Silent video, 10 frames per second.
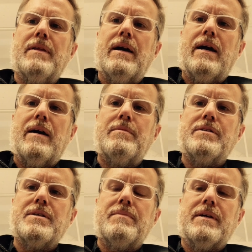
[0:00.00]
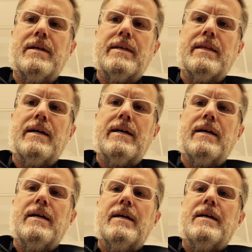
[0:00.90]
lab or something like that.
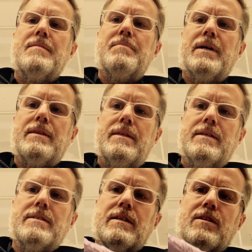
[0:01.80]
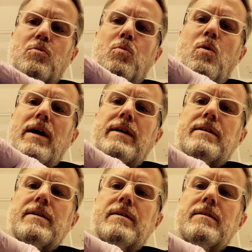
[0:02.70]
But this little white
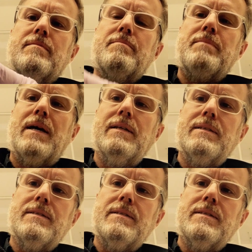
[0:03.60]
pellet